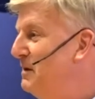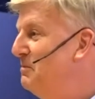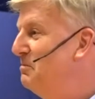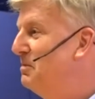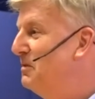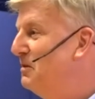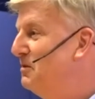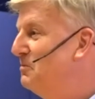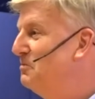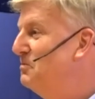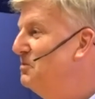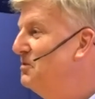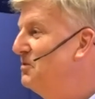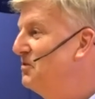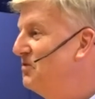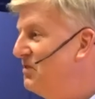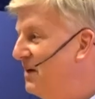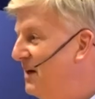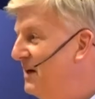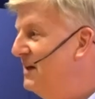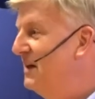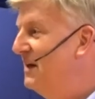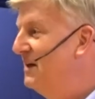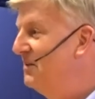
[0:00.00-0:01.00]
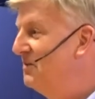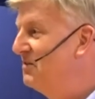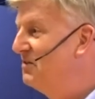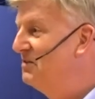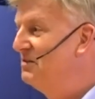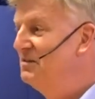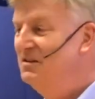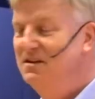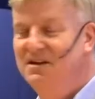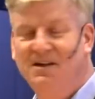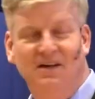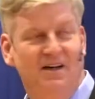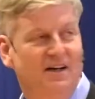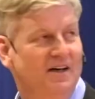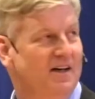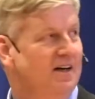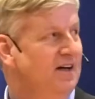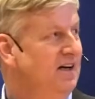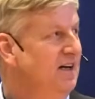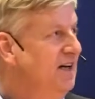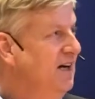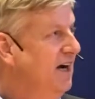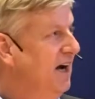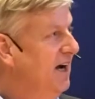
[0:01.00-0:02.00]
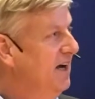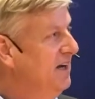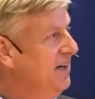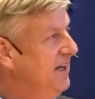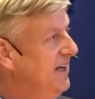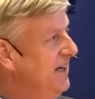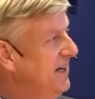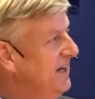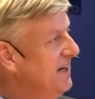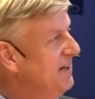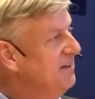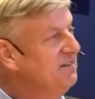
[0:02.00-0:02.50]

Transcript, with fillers: people would say that. And here